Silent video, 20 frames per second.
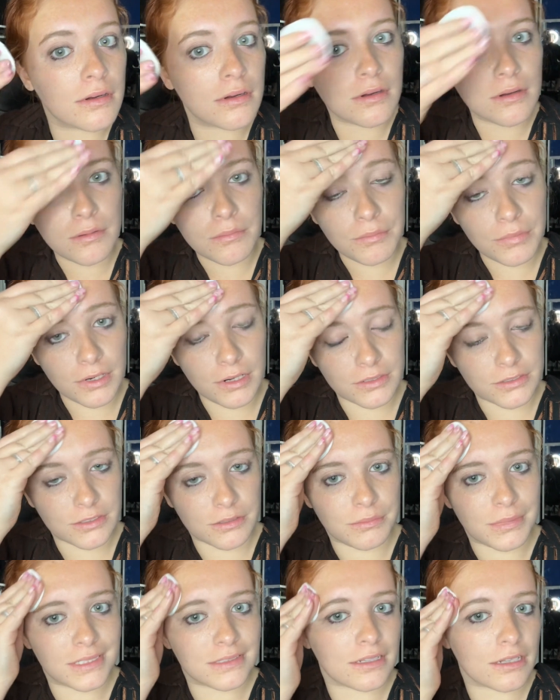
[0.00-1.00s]
But also
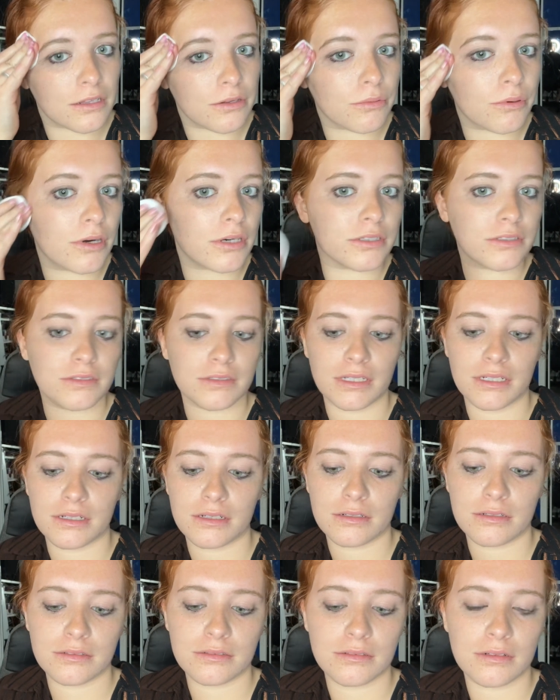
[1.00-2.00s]
micellar water is like
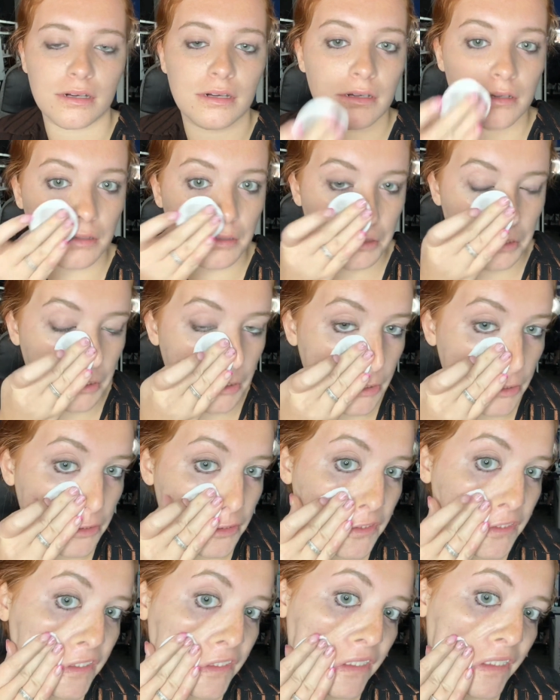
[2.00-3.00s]

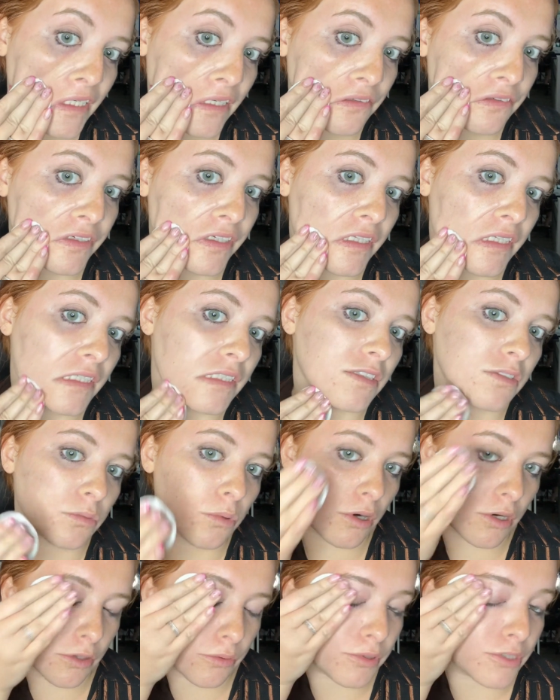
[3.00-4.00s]
literally, I feel like it's water
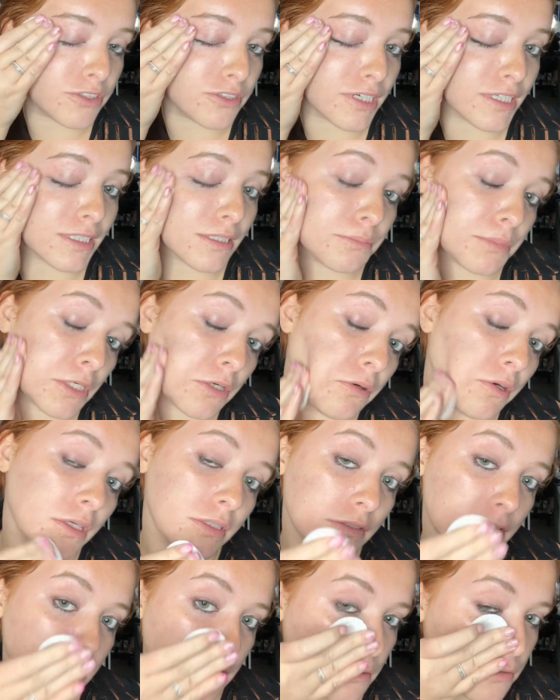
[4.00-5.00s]
when you get the big one.
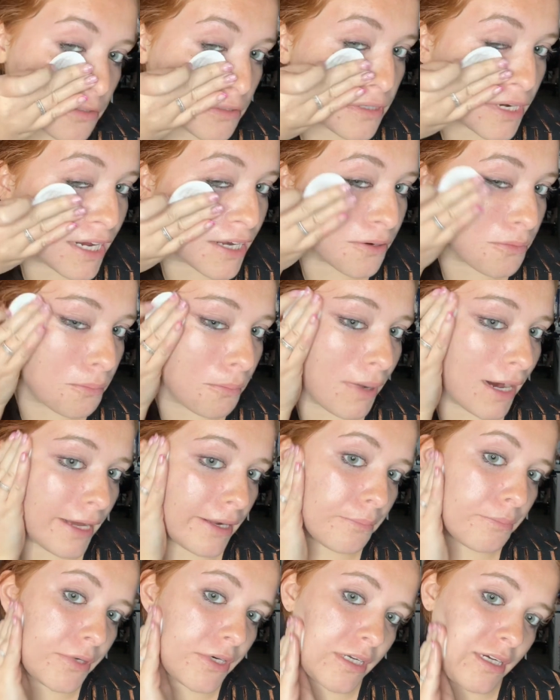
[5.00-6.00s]
So you, I don't mind
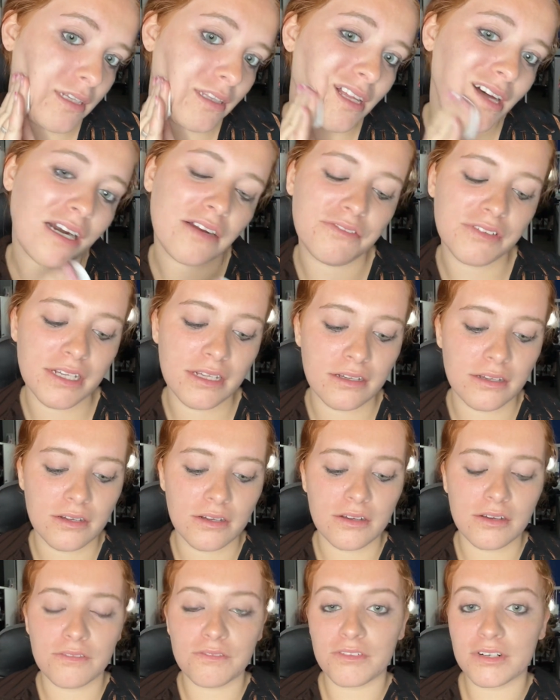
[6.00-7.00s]
putting a lot of it
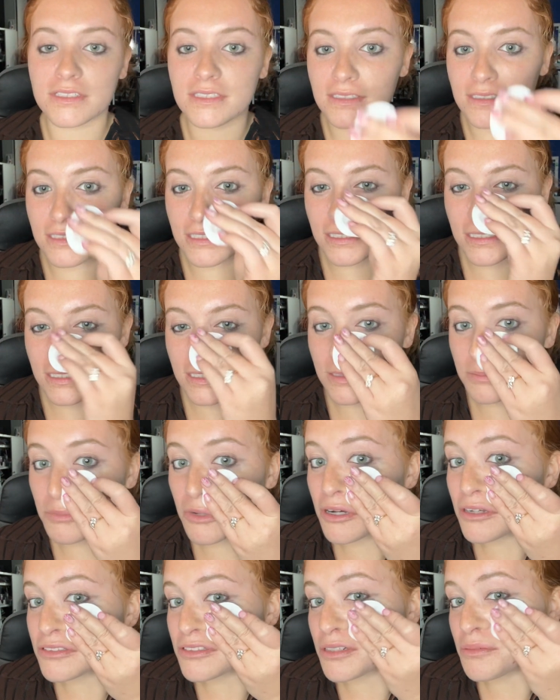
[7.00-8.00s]
versus this is small.
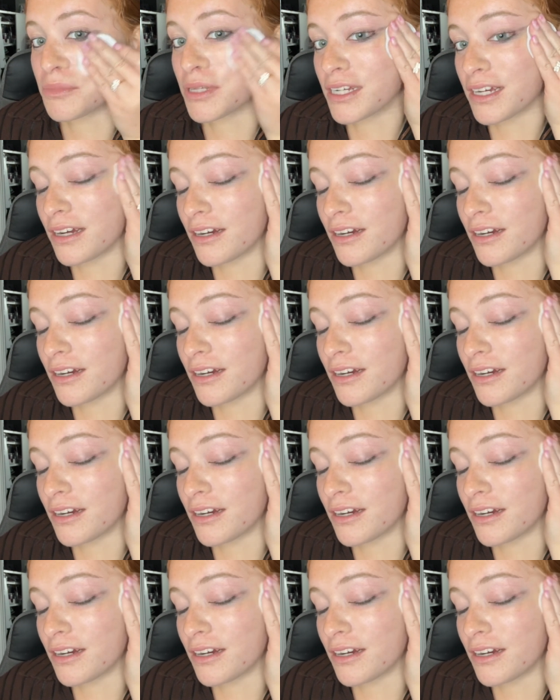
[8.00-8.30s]
So I'm like, oh